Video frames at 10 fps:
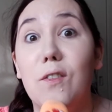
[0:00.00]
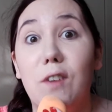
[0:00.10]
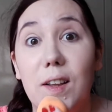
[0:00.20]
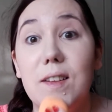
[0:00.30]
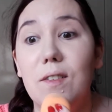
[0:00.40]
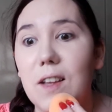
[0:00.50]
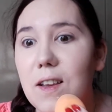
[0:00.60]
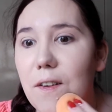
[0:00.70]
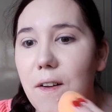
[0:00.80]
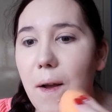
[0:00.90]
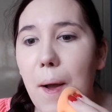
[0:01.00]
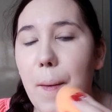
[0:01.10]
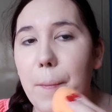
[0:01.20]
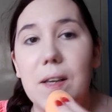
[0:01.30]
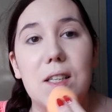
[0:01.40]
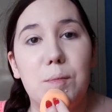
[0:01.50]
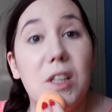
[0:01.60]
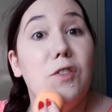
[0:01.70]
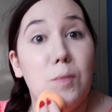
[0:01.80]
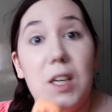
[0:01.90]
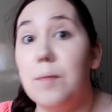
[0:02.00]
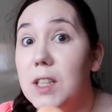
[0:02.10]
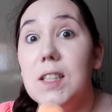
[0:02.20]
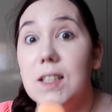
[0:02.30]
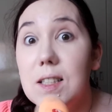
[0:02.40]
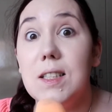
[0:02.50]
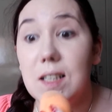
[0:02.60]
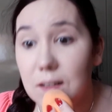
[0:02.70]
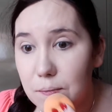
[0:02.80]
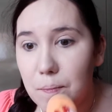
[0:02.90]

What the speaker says: right down here, because believe you me, I'm needing it today.